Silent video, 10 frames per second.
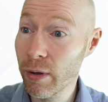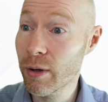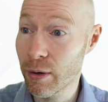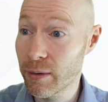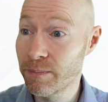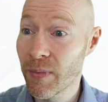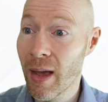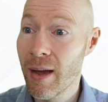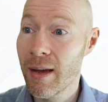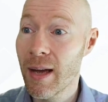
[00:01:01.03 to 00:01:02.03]
occur
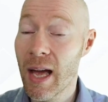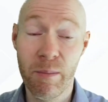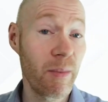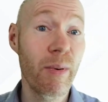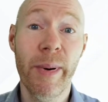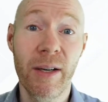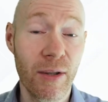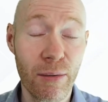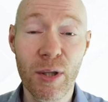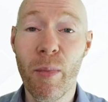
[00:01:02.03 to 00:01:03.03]
and be prepared to
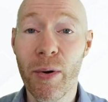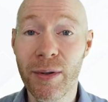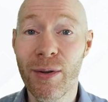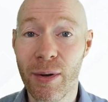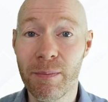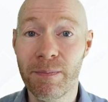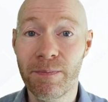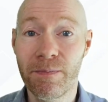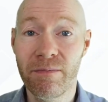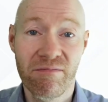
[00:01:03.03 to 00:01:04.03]
respond to them.
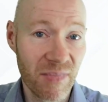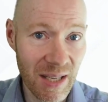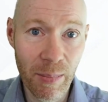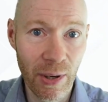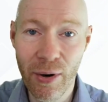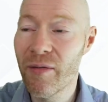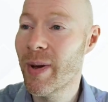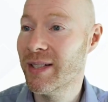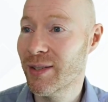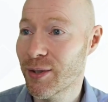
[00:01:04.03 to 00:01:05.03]
Simple enough
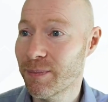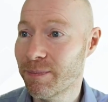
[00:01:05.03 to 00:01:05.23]
message.